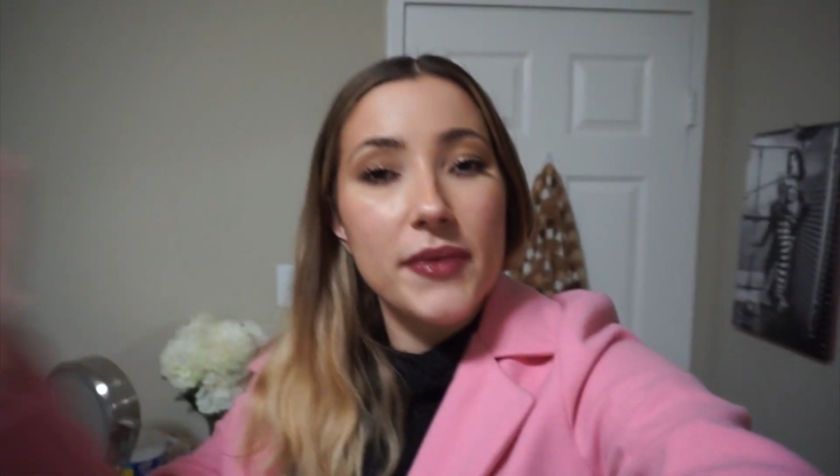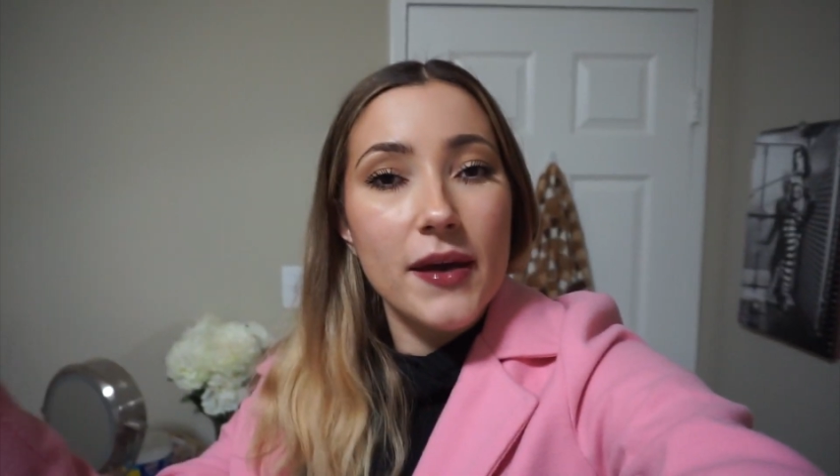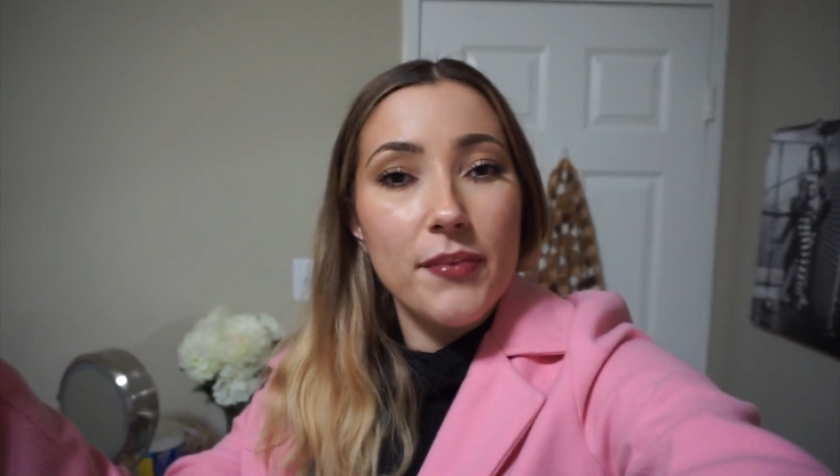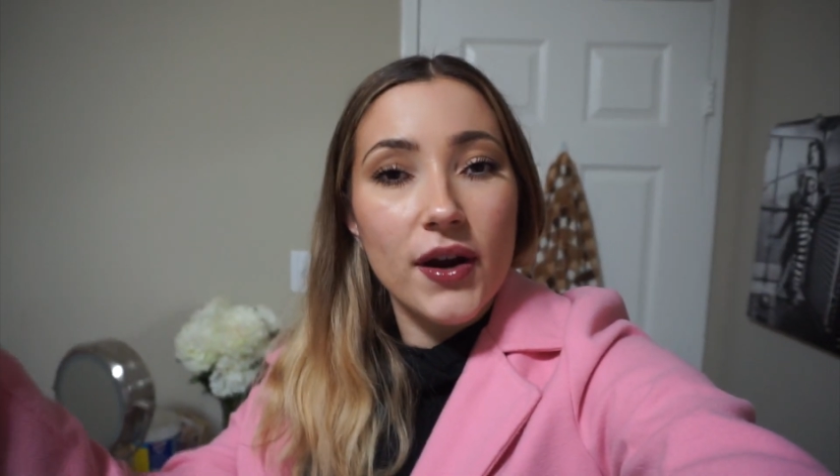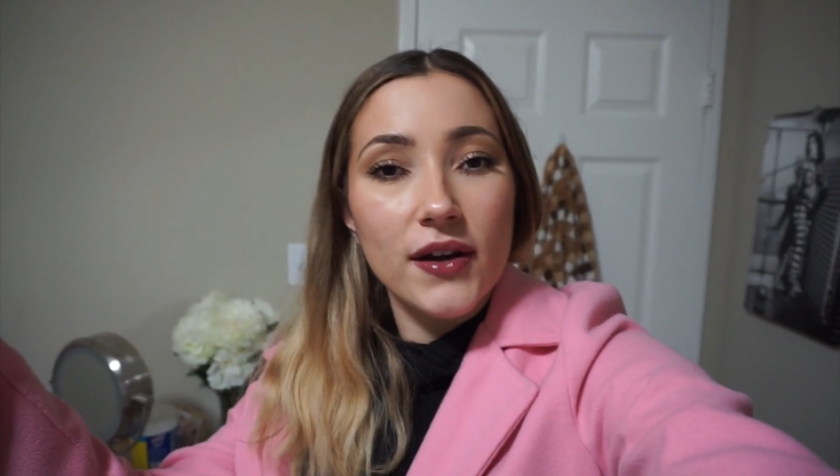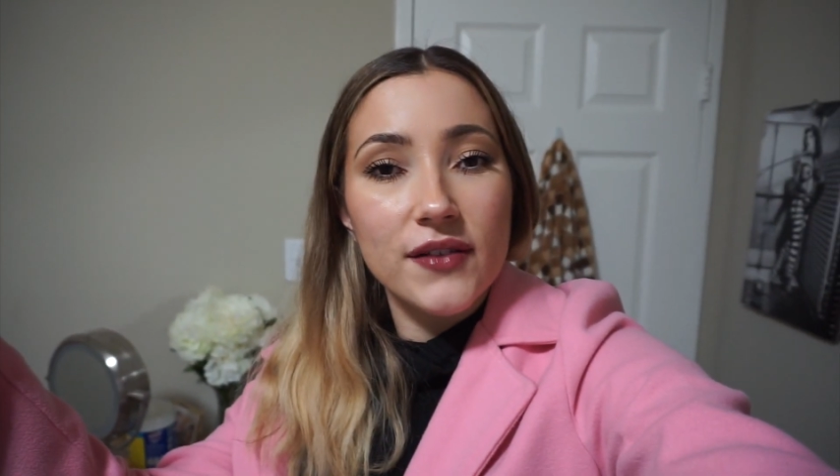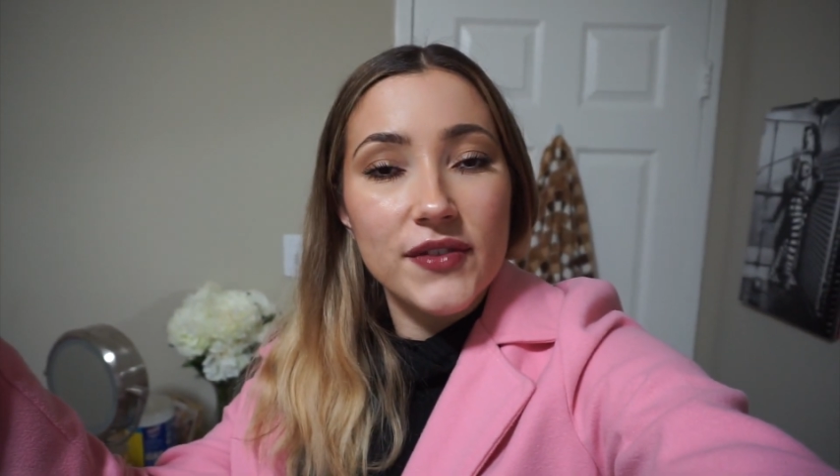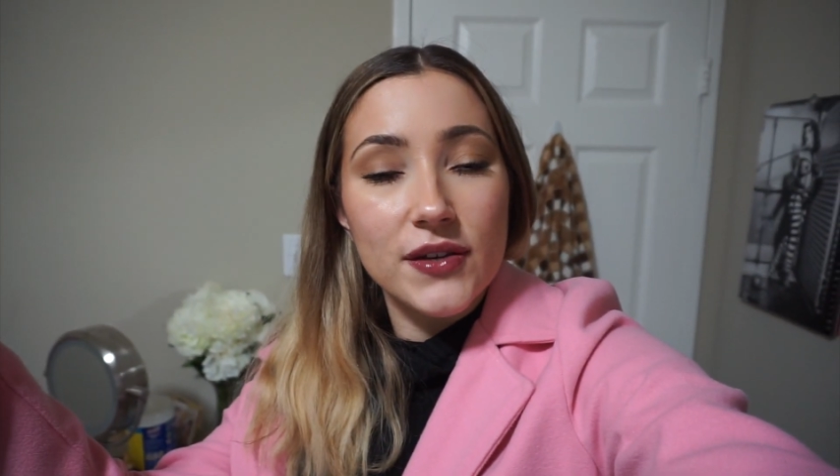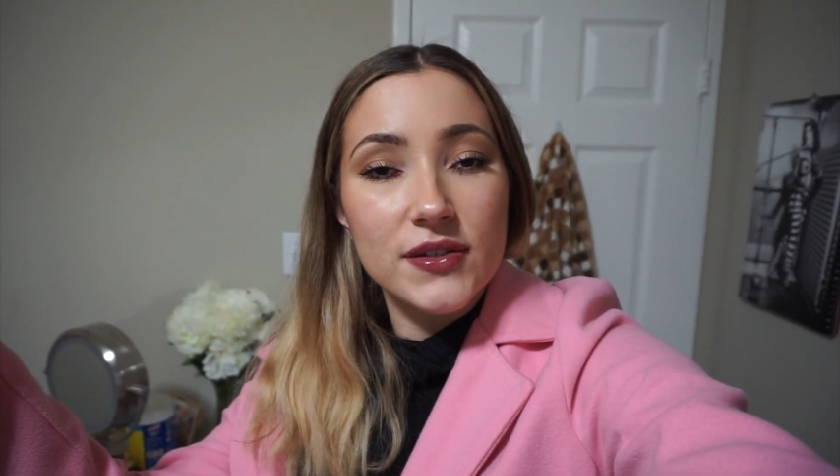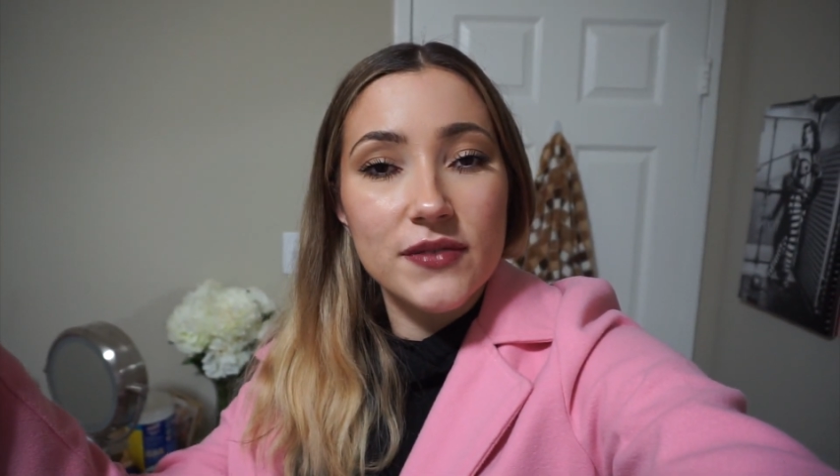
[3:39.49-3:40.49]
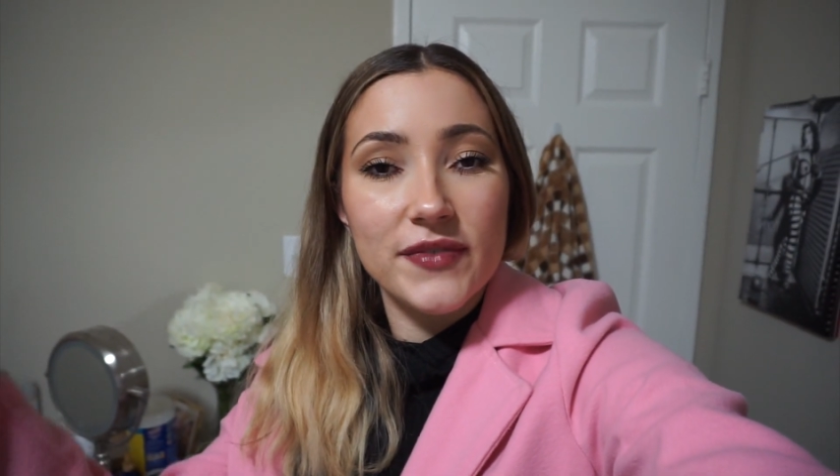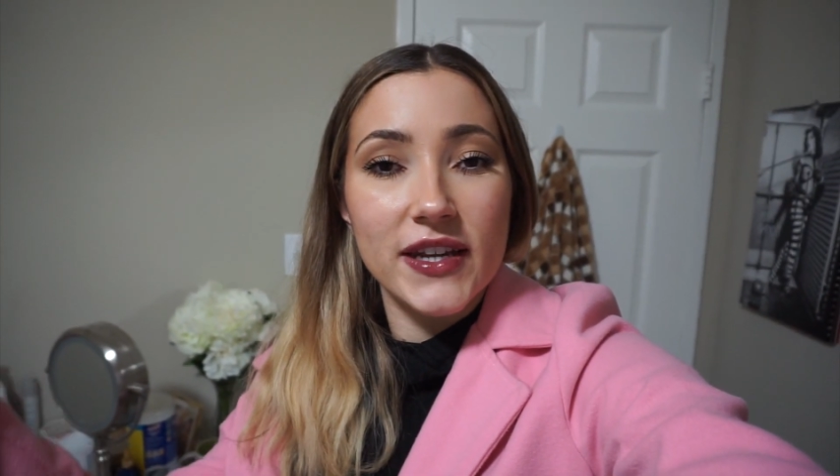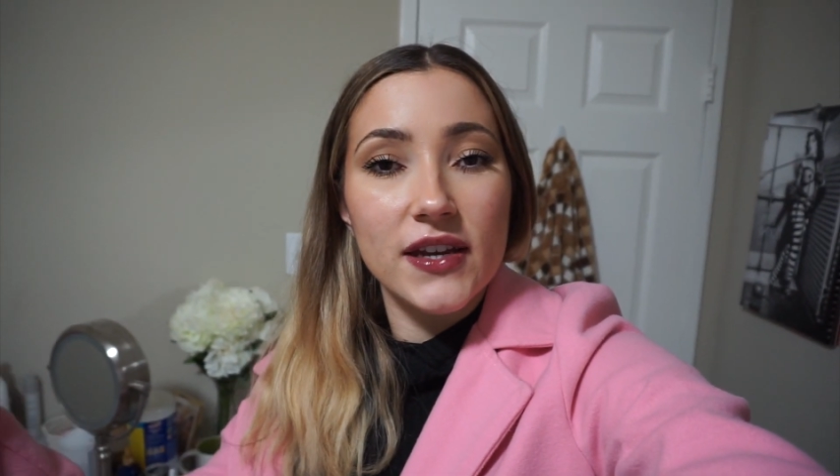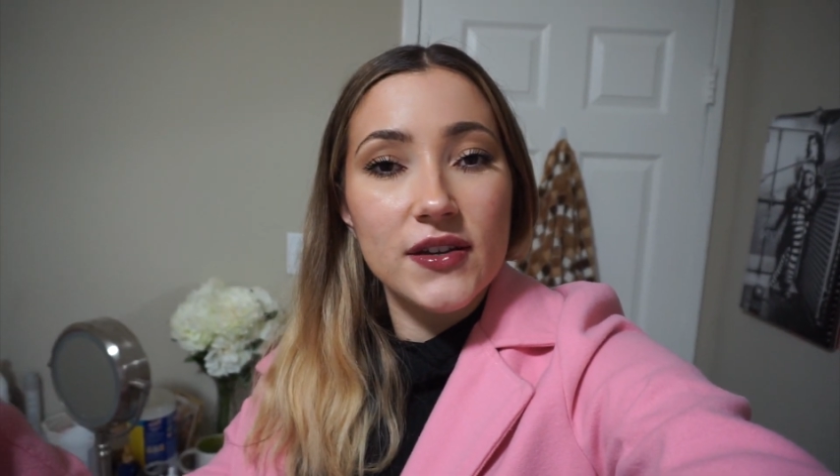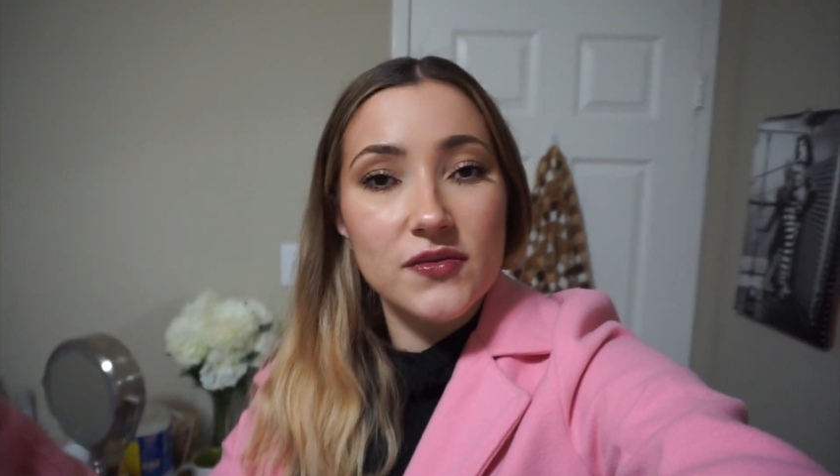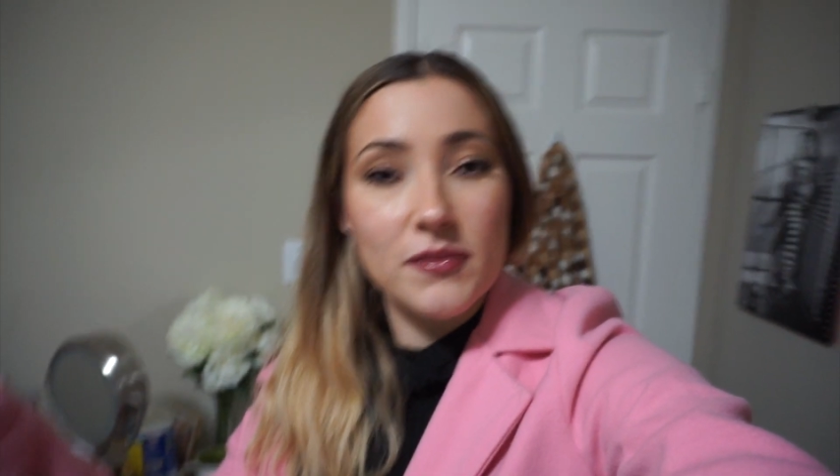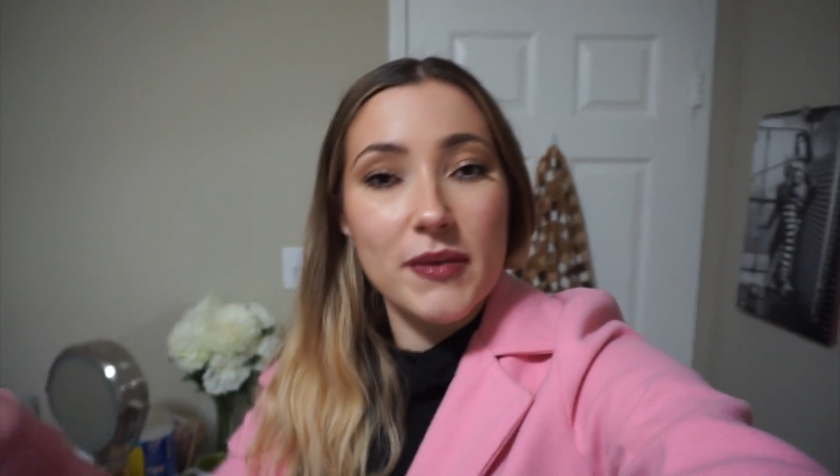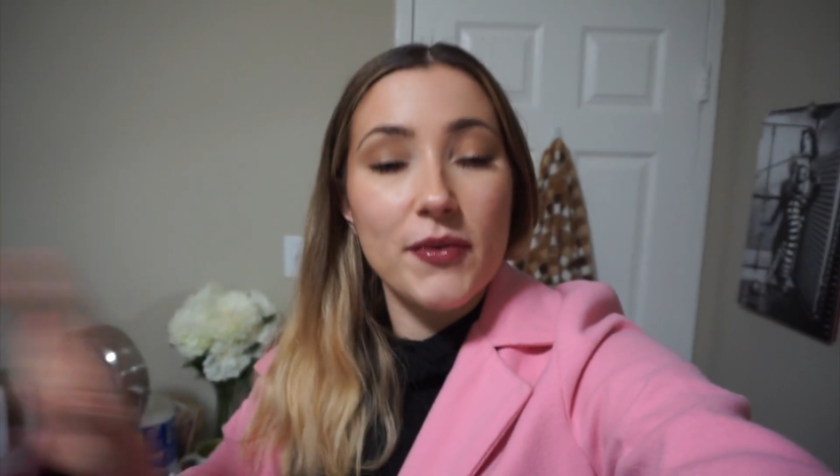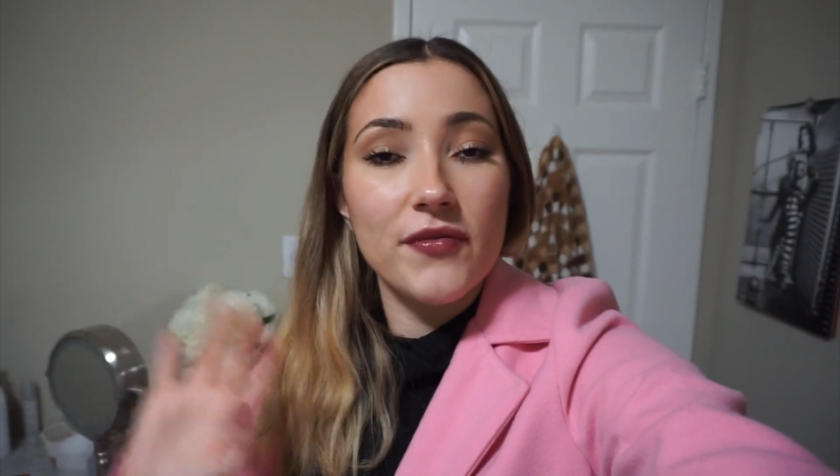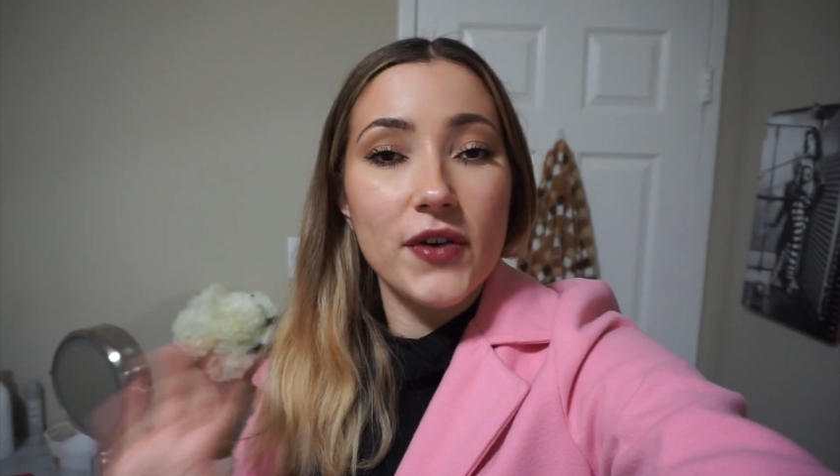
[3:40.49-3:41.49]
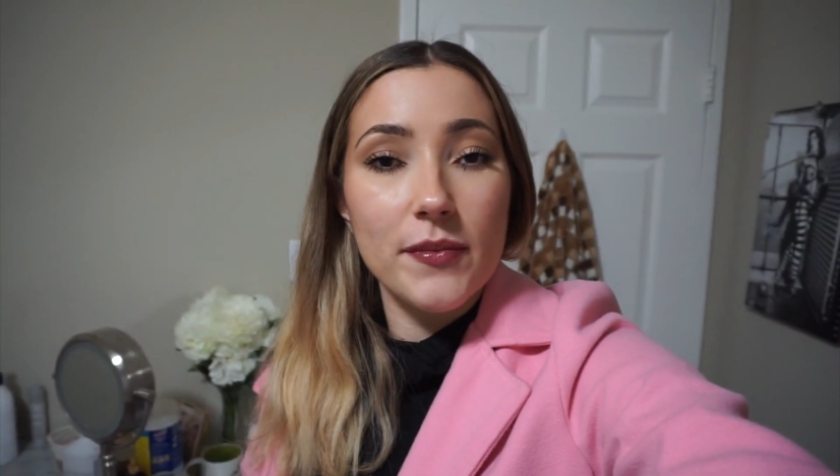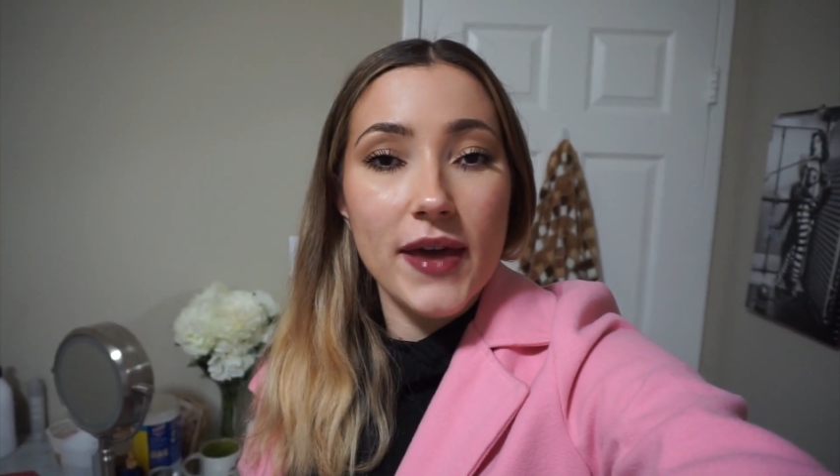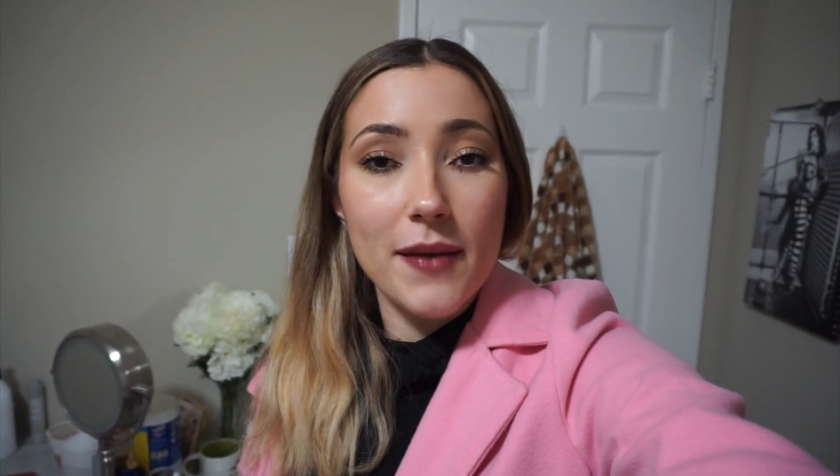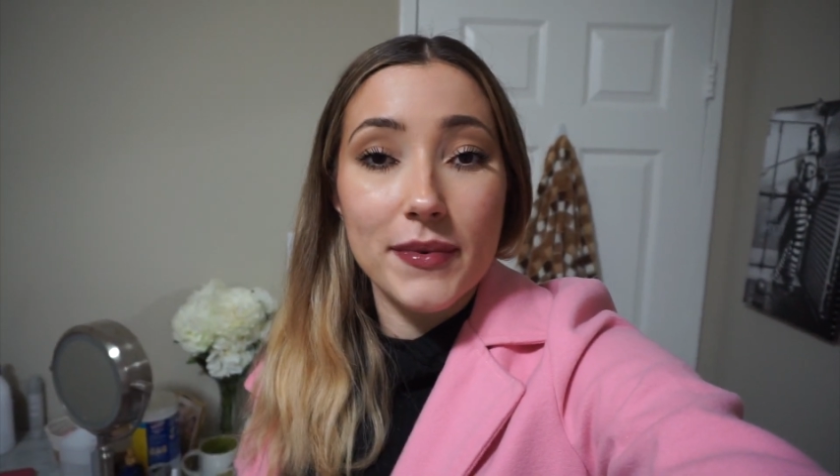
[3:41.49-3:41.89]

that part of the YouTube videos when people film that,